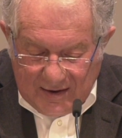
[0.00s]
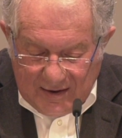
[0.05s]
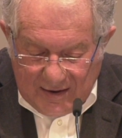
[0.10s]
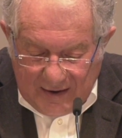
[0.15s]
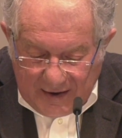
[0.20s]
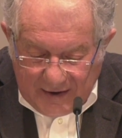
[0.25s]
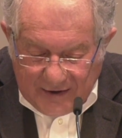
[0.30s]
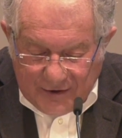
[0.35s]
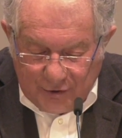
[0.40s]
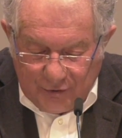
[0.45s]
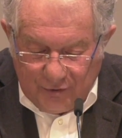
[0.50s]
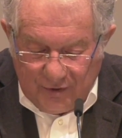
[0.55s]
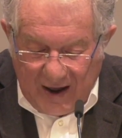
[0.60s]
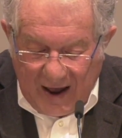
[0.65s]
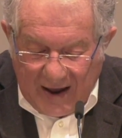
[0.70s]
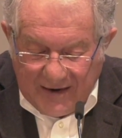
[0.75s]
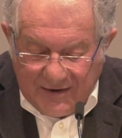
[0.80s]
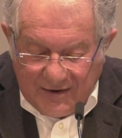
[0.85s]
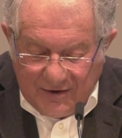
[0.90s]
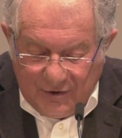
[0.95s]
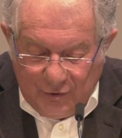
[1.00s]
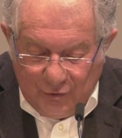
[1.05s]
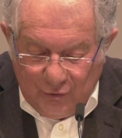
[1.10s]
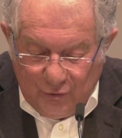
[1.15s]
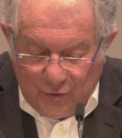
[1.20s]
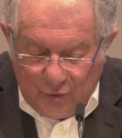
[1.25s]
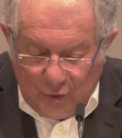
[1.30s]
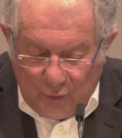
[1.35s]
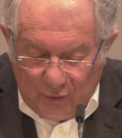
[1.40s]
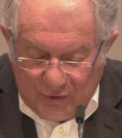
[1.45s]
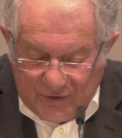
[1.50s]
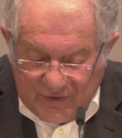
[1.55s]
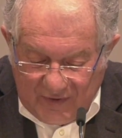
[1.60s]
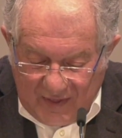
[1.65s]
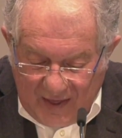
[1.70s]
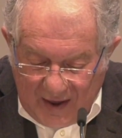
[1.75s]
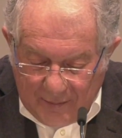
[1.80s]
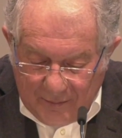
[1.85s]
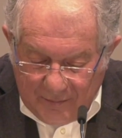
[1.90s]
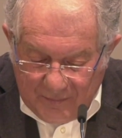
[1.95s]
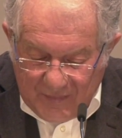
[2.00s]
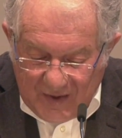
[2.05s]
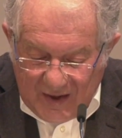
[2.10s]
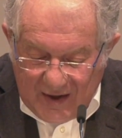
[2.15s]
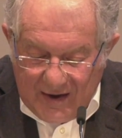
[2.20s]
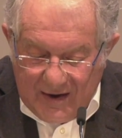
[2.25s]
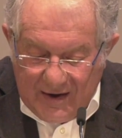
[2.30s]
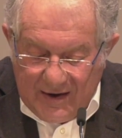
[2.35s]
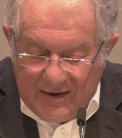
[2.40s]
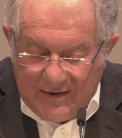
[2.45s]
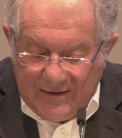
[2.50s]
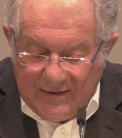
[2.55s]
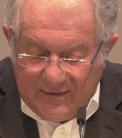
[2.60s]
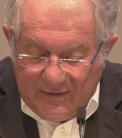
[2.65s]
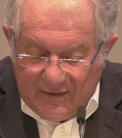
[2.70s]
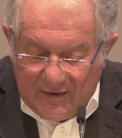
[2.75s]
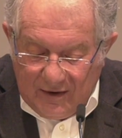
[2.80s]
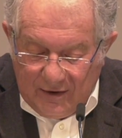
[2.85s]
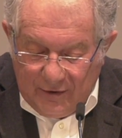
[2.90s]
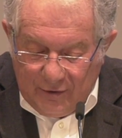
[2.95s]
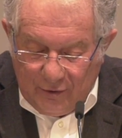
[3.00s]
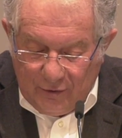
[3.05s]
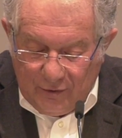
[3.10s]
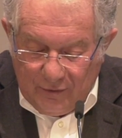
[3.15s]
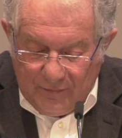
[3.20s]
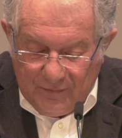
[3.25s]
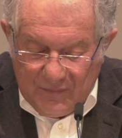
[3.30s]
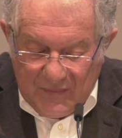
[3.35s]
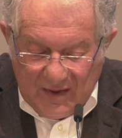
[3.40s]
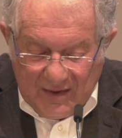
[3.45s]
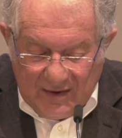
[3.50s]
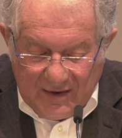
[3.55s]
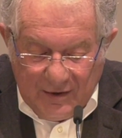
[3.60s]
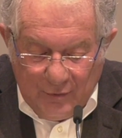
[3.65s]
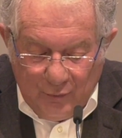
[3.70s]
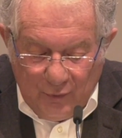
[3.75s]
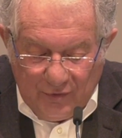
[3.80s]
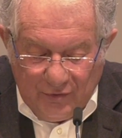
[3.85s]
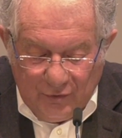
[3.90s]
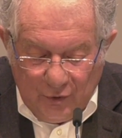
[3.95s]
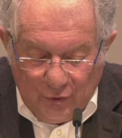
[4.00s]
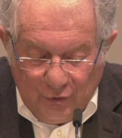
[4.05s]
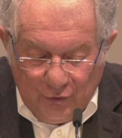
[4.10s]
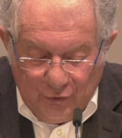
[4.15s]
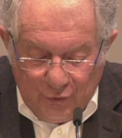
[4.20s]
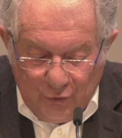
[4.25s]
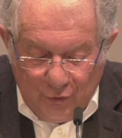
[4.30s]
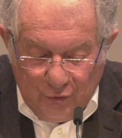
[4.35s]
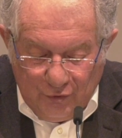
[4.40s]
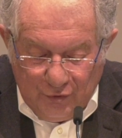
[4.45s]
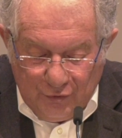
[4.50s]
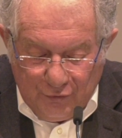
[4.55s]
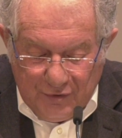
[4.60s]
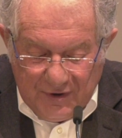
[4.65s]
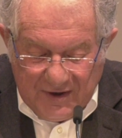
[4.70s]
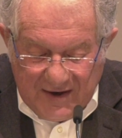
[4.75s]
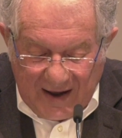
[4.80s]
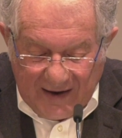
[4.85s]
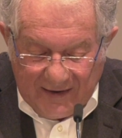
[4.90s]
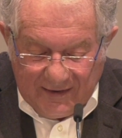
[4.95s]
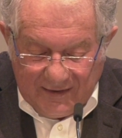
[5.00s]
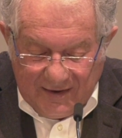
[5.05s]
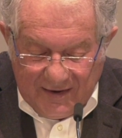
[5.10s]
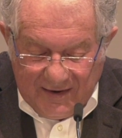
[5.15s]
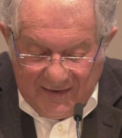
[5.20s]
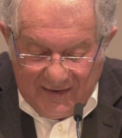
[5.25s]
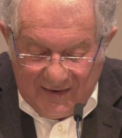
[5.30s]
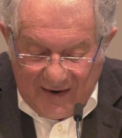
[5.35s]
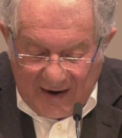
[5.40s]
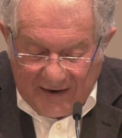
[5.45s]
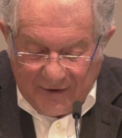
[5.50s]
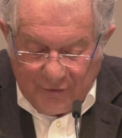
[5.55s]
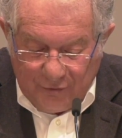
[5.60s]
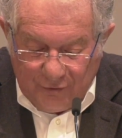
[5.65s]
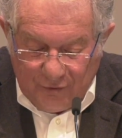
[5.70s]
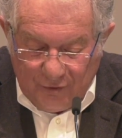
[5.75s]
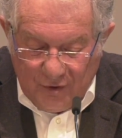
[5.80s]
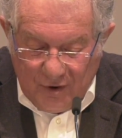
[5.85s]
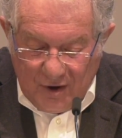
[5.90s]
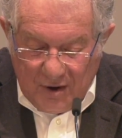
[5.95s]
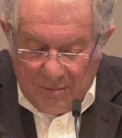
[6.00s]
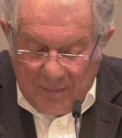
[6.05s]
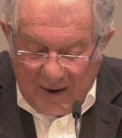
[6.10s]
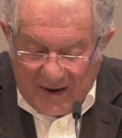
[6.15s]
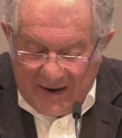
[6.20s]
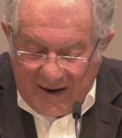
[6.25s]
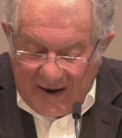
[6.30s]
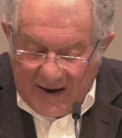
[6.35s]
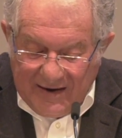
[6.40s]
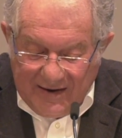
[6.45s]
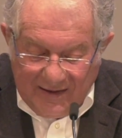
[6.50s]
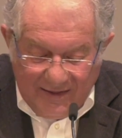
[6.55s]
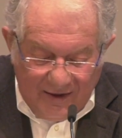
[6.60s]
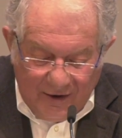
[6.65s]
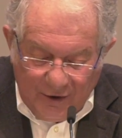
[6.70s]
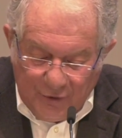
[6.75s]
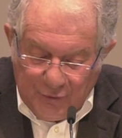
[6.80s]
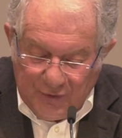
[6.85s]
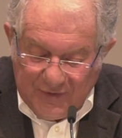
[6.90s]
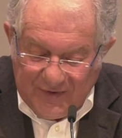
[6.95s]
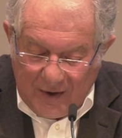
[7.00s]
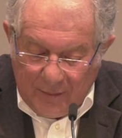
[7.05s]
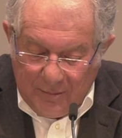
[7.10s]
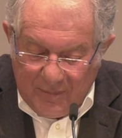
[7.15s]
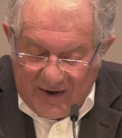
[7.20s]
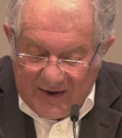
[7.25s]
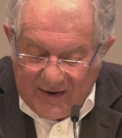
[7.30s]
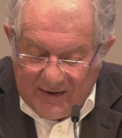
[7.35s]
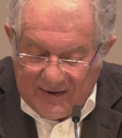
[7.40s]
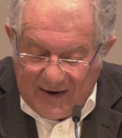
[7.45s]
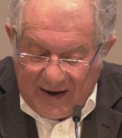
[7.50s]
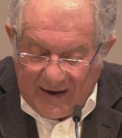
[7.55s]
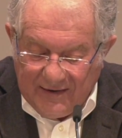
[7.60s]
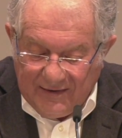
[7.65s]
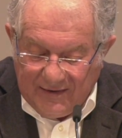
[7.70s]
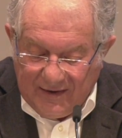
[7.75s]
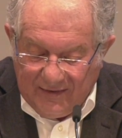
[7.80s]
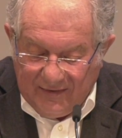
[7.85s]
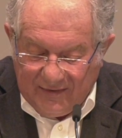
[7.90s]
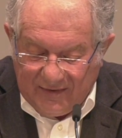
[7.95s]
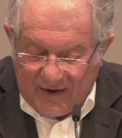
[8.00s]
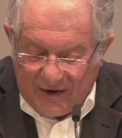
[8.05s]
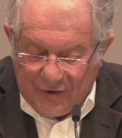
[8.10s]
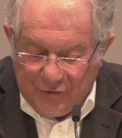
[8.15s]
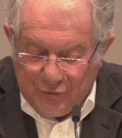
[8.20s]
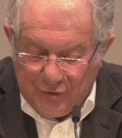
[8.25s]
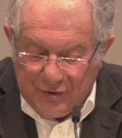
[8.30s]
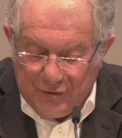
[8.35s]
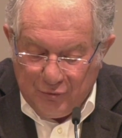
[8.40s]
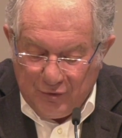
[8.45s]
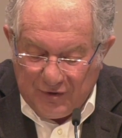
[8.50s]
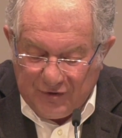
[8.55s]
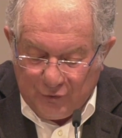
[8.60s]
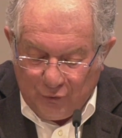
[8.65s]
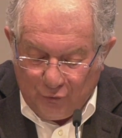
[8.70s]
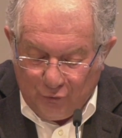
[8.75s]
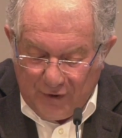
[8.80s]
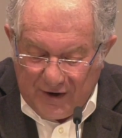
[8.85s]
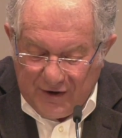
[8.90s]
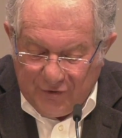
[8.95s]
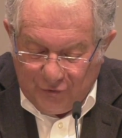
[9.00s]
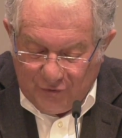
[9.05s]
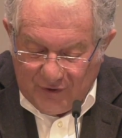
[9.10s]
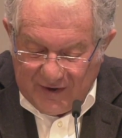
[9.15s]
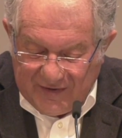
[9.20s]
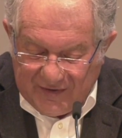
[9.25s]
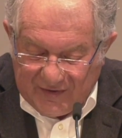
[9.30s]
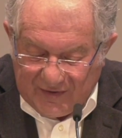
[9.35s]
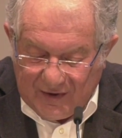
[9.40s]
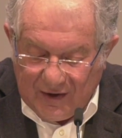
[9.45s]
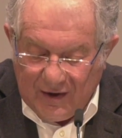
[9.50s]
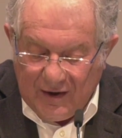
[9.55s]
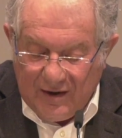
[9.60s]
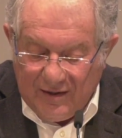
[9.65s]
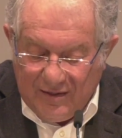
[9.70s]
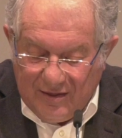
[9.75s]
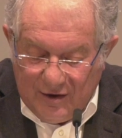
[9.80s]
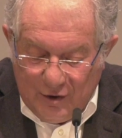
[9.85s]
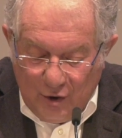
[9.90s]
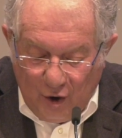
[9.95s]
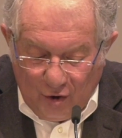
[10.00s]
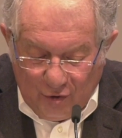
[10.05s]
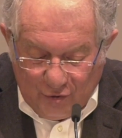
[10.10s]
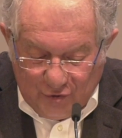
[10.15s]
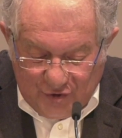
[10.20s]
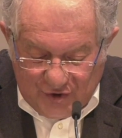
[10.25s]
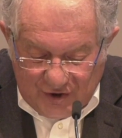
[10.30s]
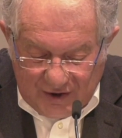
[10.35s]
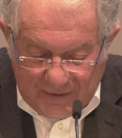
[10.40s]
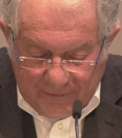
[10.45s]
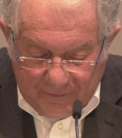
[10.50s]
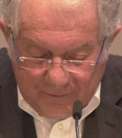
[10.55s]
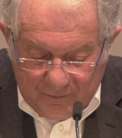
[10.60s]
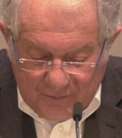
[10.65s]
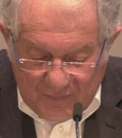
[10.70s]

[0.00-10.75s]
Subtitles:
later attitude towards them, it is clear that he was not drawn to redact his letter by anything resembling 19th century restorationist theology.